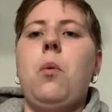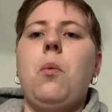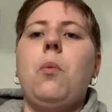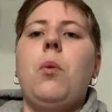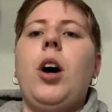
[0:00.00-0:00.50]

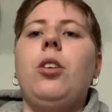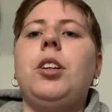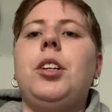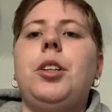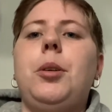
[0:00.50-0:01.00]

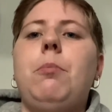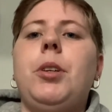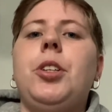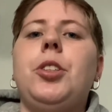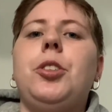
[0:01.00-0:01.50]
Welcome
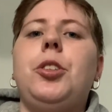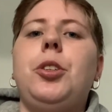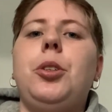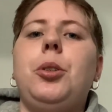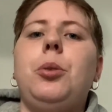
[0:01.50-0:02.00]

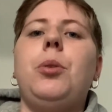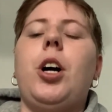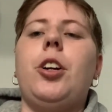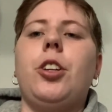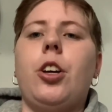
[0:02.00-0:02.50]
to
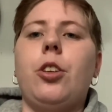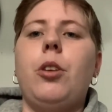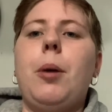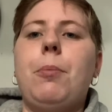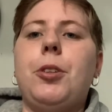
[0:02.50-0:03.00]
another
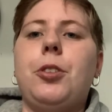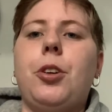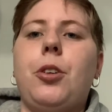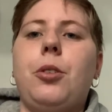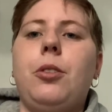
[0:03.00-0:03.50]

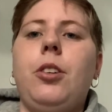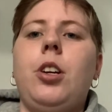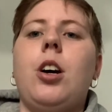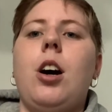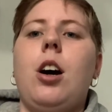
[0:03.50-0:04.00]
episode
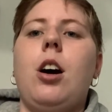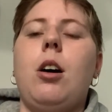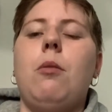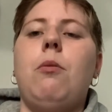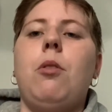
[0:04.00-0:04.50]

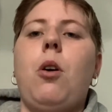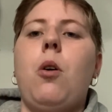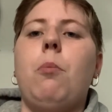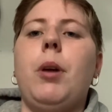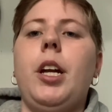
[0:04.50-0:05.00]
of
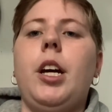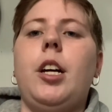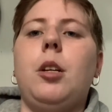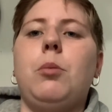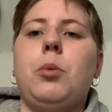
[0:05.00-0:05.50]
Homemade
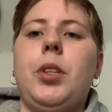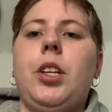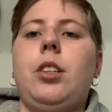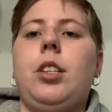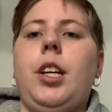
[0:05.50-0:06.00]
Items with
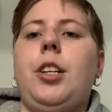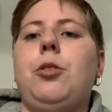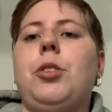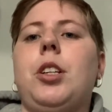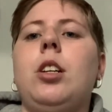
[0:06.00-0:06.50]

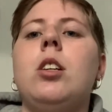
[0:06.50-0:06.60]
Cassandra.